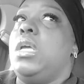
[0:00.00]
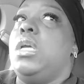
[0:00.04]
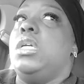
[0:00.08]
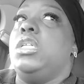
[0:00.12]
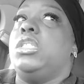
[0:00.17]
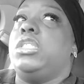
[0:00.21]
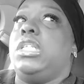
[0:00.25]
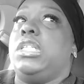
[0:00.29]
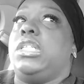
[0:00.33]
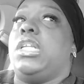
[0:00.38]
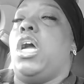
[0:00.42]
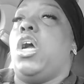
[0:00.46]

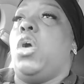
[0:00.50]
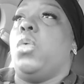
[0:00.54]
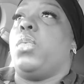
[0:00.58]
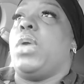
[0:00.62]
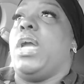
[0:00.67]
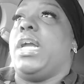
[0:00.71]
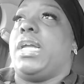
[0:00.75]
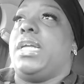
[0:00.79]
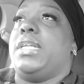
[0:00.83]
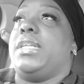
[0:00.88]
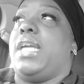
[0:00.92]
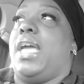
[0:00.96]
she don't
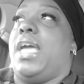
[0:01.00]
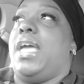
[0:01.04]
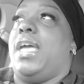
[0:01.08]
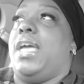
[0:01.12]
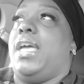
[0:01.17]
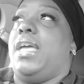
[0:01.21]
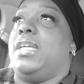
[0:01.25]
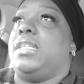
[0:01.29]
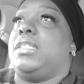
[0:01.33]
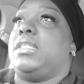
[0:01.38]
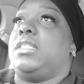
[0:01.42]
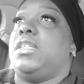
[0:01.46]

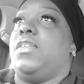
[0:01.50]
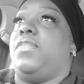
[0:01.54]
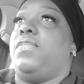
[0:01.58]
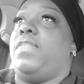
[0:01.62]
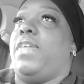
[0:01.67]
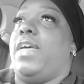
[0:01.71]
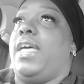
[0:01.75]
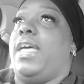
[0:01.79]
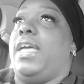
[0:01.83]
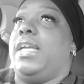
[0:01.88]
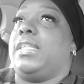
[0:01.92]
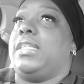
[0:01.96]
recognize the
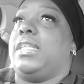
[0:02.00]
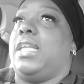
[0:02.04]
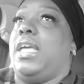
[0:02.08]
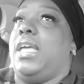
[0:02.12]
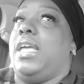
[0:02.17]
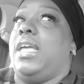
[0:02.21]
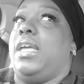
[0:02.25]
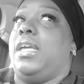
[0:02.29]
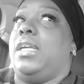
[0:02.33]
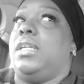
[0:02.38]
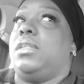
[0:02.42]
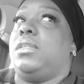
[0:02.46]
fact
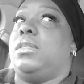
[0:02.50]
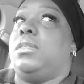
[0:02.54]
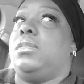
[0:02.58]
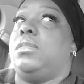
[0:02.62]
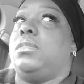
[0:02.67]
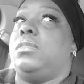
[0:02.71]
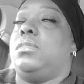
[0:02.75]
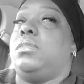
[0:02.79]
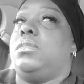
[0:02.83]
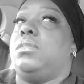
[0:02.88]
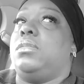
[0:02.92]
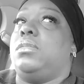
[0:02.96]
that
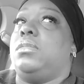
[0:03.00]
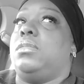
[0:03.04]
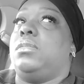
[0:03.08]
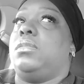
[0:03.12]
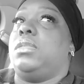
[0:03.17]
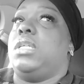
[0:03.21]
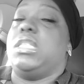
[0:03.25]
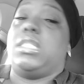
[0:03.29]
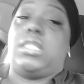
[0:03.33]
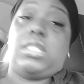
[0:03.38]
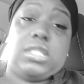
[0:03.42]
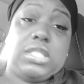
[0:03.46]

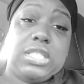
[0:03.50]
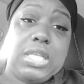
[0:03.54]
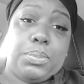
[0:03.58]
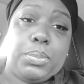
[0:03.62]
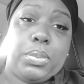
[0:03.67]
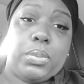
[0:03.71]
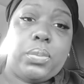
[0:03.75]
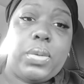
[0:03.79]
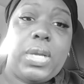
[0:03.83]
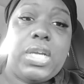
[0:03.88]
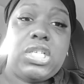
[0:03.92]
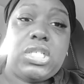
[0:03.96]
it's a
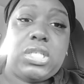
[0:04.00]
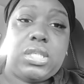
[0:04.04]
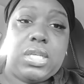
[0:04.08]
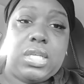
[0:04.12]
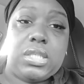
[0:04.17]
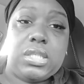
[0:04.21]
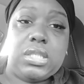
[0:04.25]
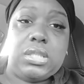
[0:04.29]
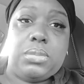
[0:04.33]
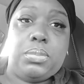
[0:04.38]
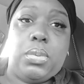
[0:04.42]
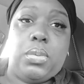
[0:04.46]
separation
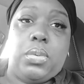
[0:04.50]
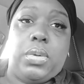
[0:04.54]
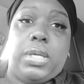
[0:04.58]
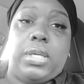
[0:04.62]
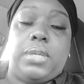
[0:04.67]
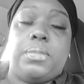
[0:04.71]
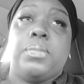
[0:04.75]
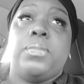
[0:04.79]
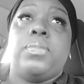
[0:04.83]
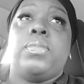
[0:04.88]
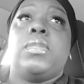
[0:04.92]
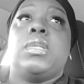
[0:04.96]
at this point.
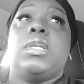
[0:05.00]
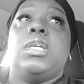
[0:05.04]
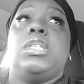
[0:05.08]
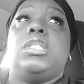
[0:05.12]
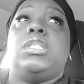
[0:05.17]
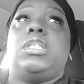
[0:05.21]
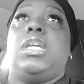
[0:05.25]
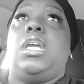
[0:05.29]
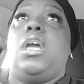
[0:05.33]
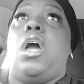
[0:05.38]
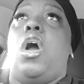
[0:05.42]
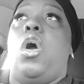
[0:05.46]

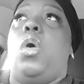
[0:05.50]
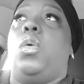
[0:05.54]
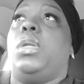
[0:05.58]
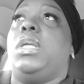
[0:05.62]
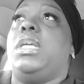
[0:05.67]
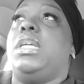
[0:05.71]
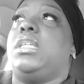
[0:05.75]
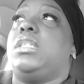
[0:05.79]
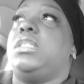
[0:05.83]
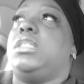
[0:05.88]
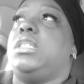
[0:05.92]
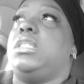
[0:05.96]
She
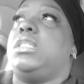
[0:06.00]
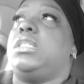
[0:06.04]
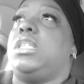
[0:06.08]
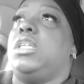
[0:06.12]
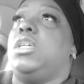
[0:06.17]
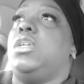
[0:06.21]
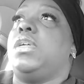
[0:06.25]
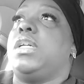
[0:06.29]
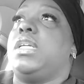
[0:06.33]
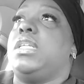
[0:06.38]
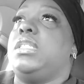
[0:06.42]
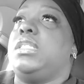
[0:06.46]
only she
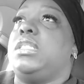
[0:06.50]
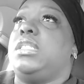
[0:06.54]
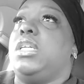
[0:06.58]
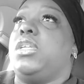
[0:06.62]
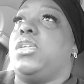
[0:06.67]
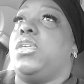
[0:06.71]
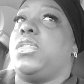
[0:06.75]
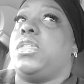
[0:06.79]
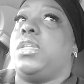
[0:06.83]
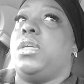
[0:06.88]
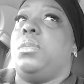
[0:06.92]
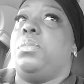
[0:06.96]
still
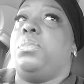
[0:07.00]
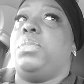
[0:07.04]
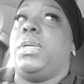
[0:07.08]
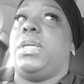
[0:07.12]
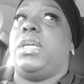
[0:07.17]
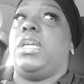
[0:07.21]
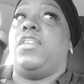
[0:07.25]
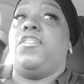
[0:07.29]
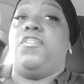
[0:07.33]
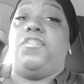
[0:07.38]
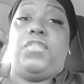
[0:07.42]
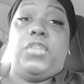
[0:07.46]
considered them
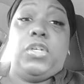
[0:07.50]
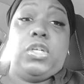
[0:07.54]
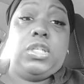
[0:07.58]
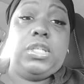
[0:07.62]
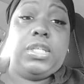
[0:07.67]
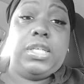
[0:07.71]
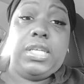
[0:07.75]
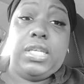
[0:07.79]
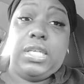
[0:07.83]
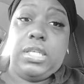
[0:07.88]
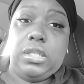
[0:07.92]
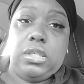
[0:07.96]
being
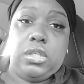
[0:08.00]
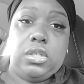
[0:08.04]
fully